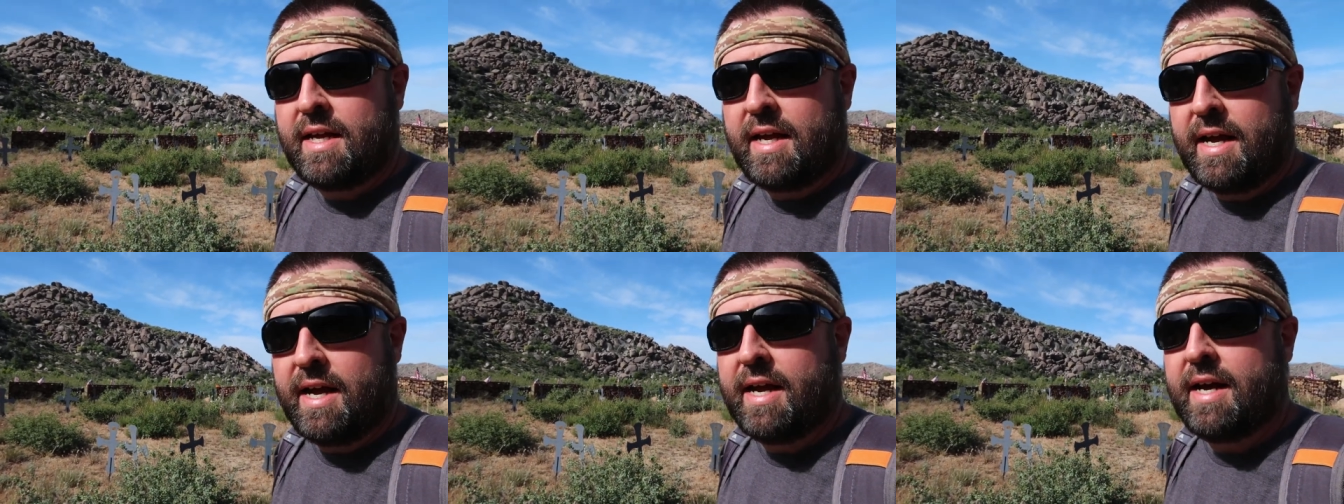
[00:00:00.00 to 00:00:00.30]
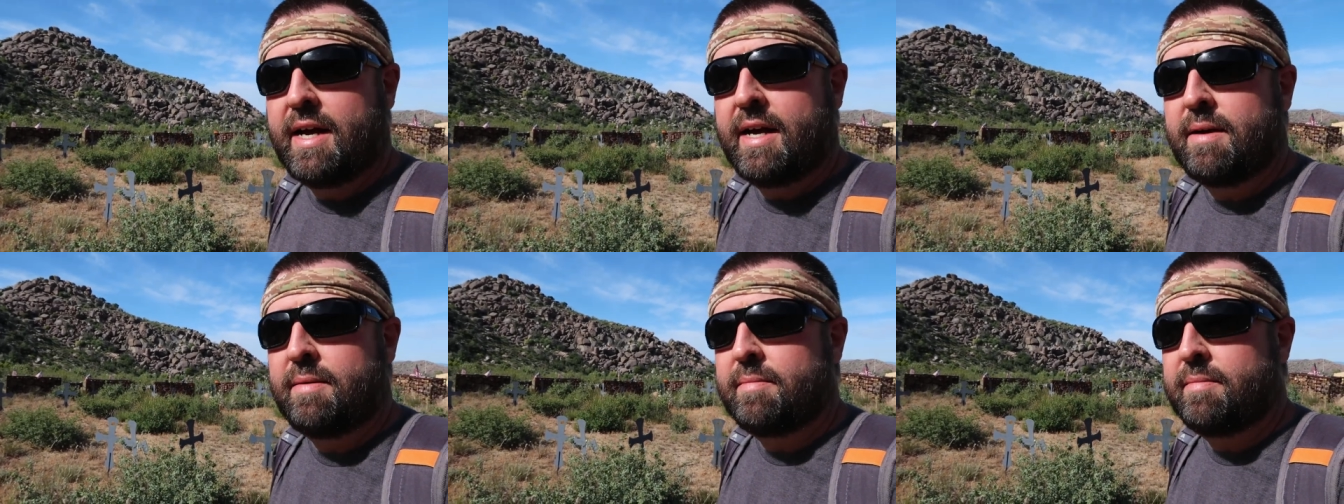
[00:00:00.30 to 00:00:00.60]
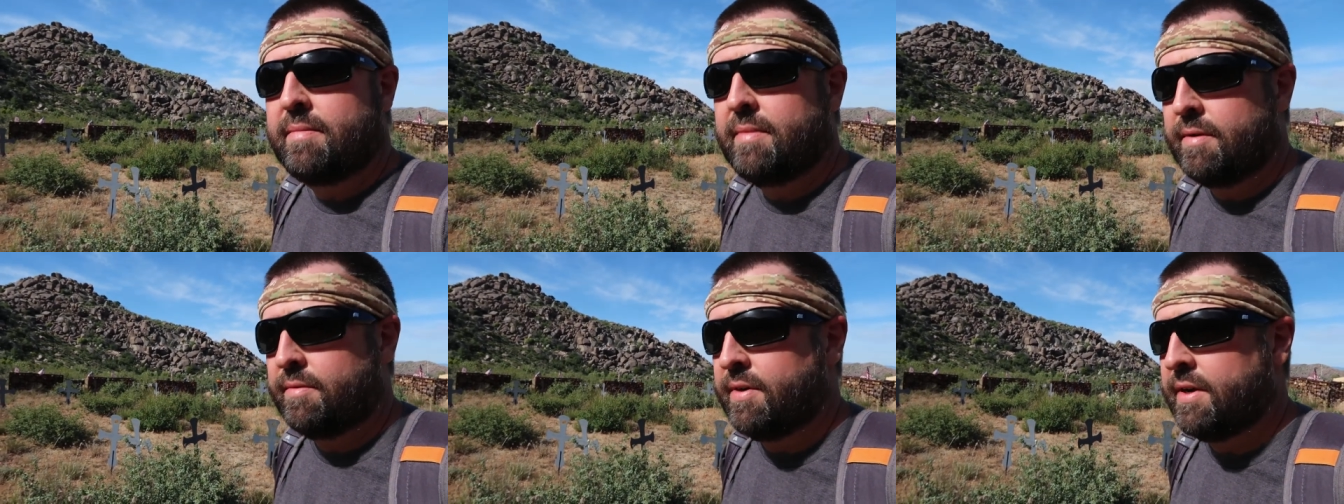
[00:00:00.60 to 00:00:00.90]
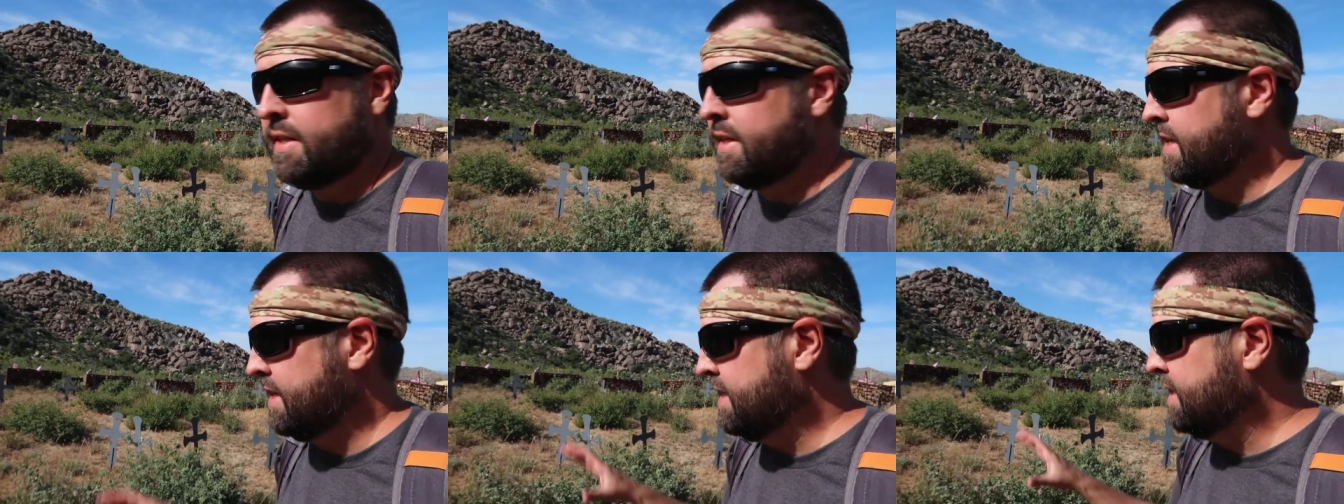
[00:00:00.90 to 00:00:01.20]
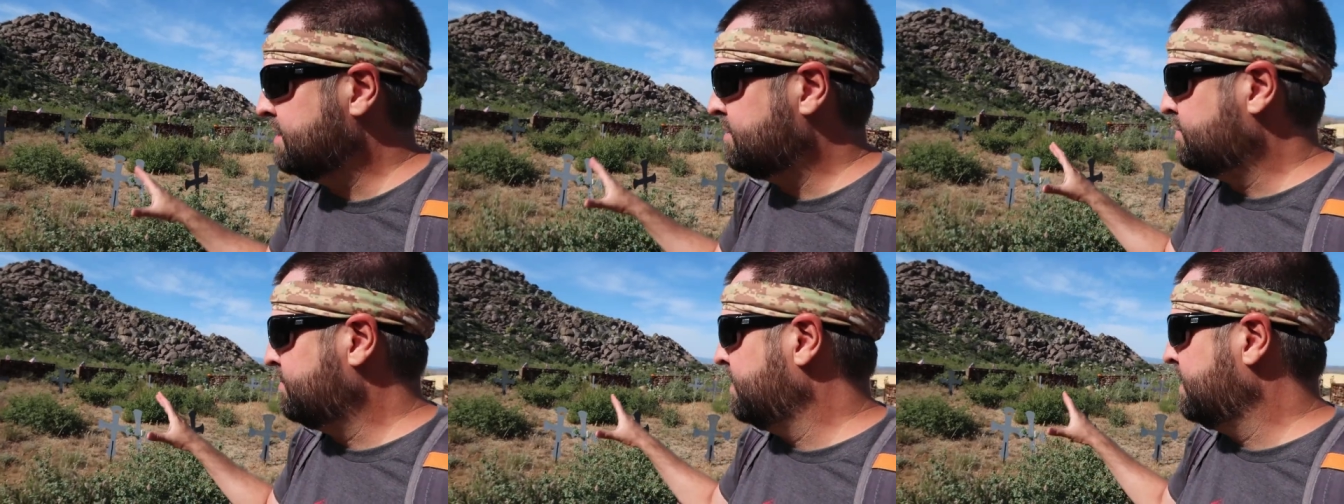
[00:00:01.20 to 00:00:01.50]
Really,
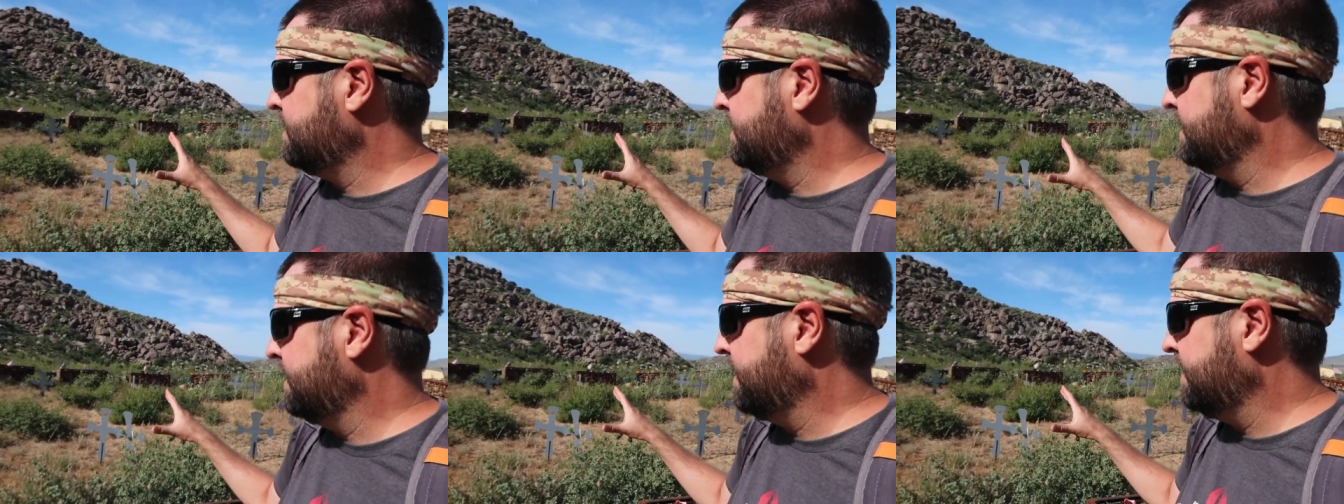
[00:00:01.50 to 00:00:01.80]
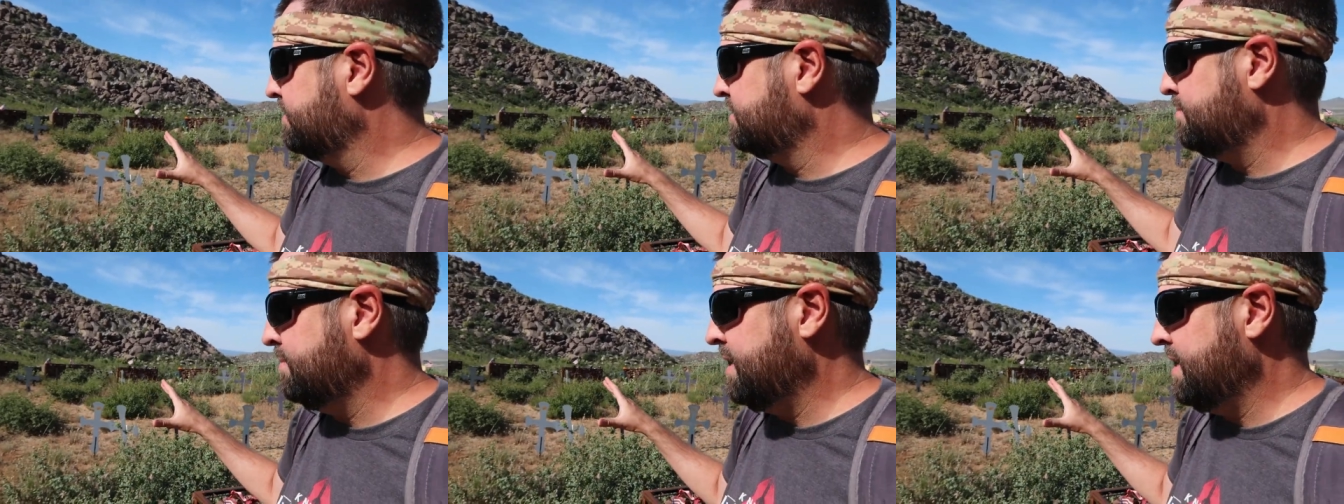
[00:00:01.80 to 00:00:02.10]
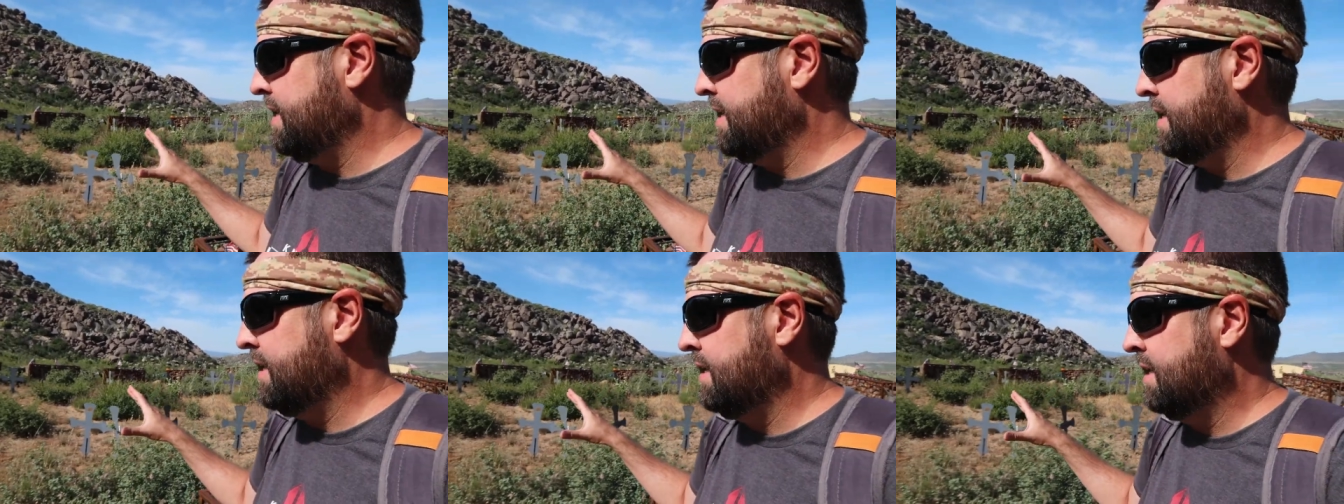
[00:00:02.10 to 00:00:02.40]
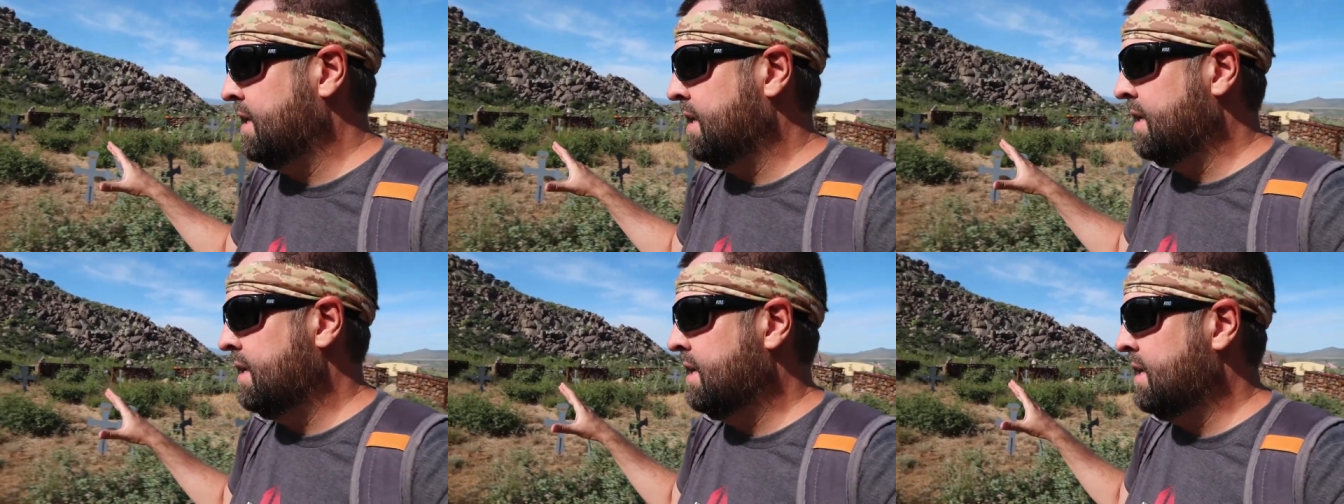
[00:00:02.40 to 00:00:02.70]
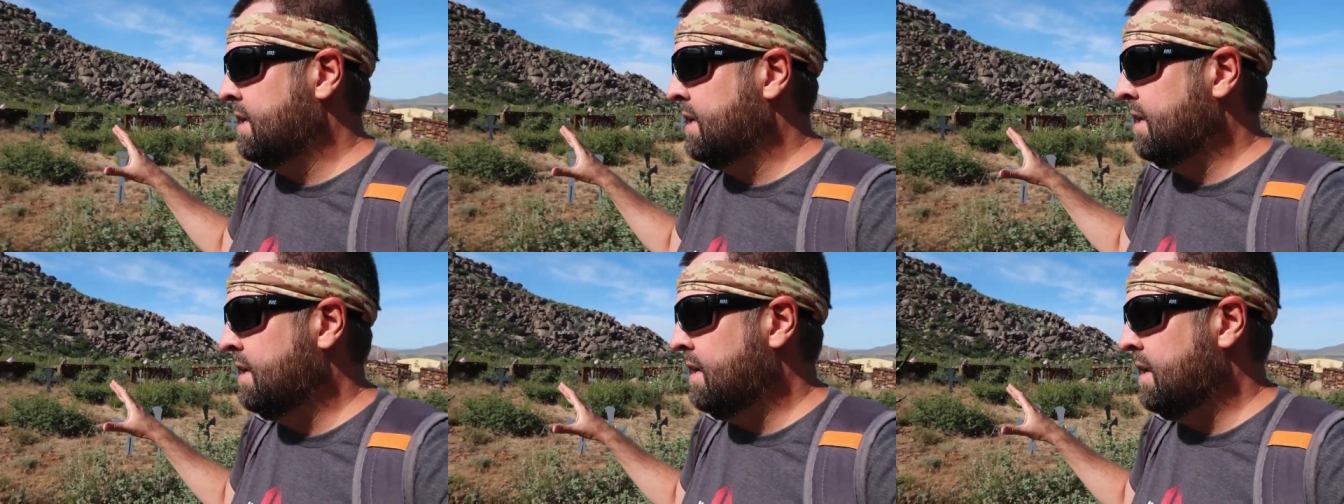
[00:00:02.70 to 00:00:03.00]
this really gives me
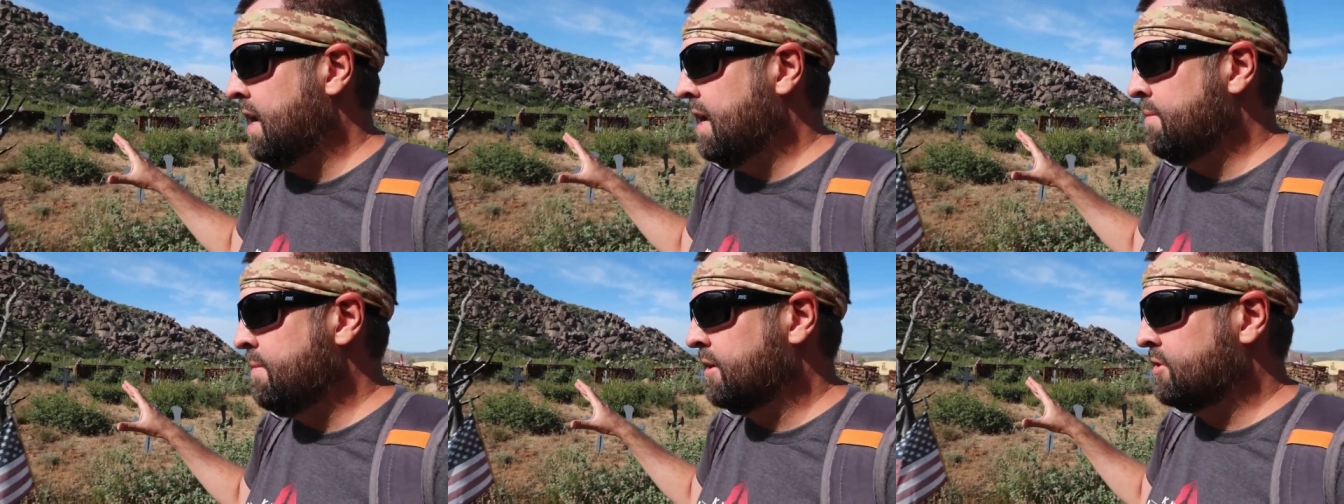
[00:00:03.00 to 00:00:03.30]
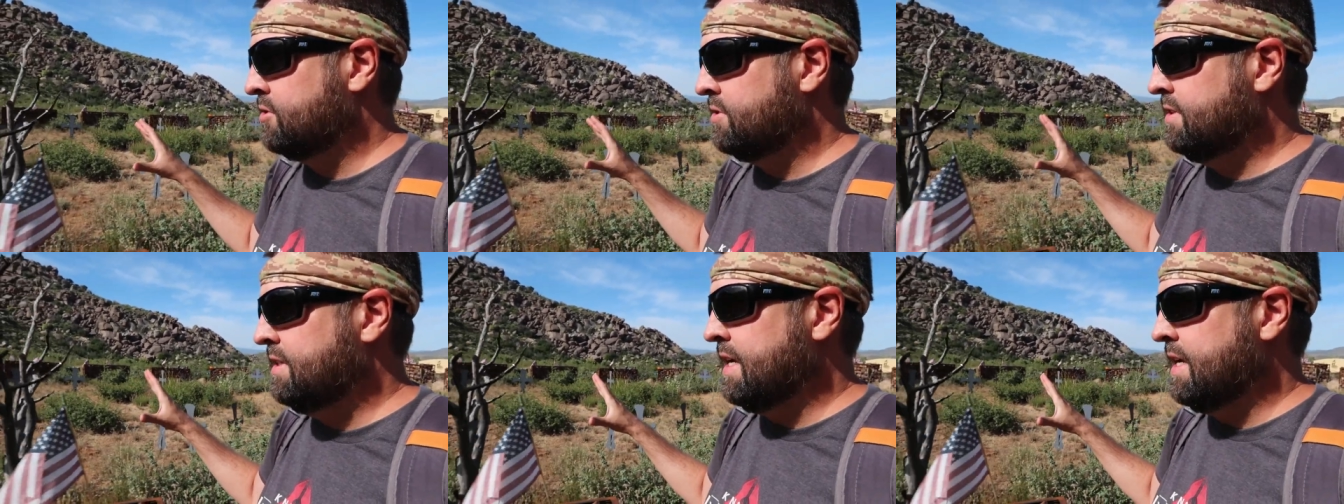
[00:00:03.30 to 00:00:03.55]
a much